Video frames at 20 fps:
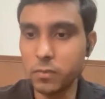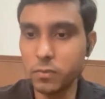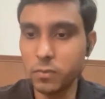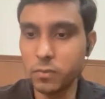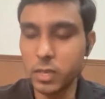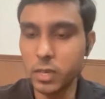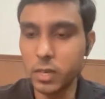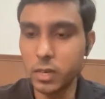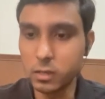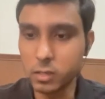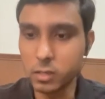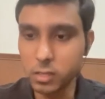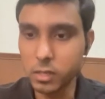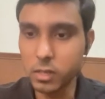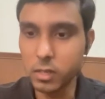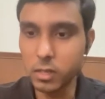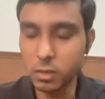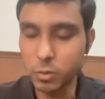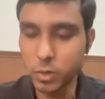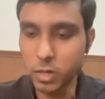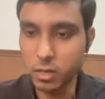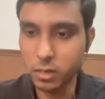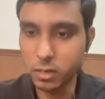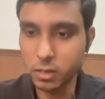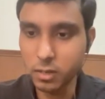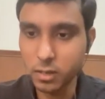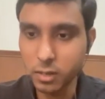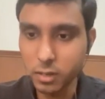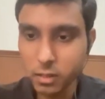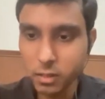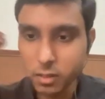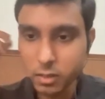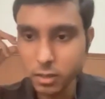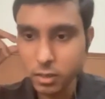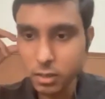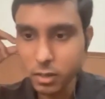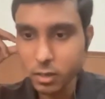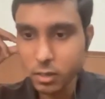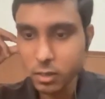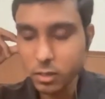if they are interested in the product.
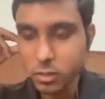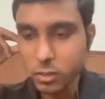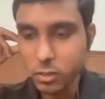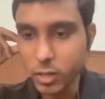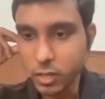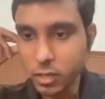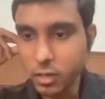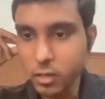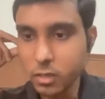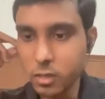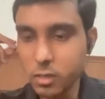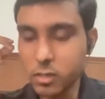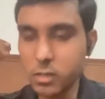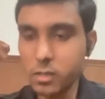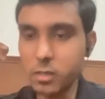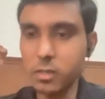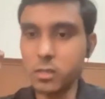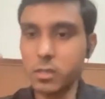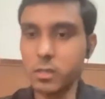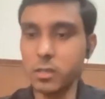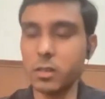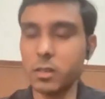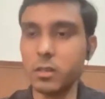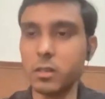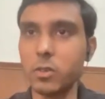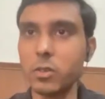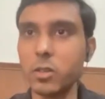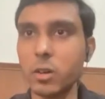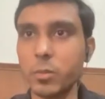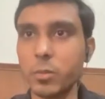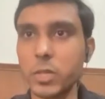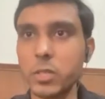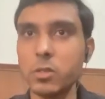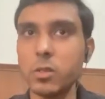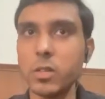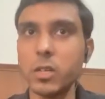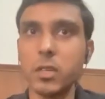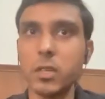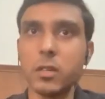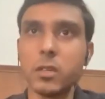So I think this is a good
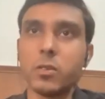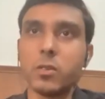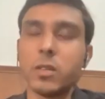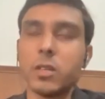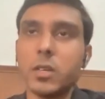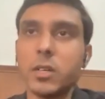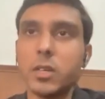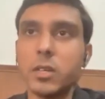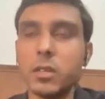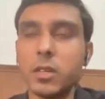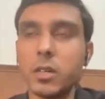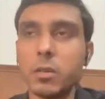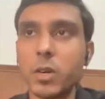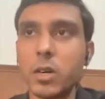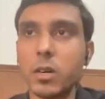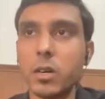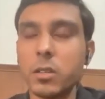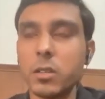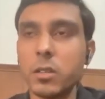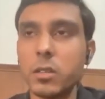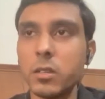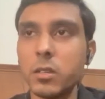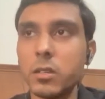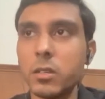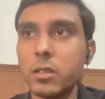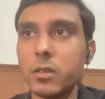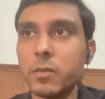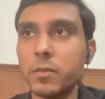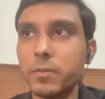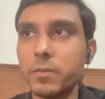opportunity to learn about the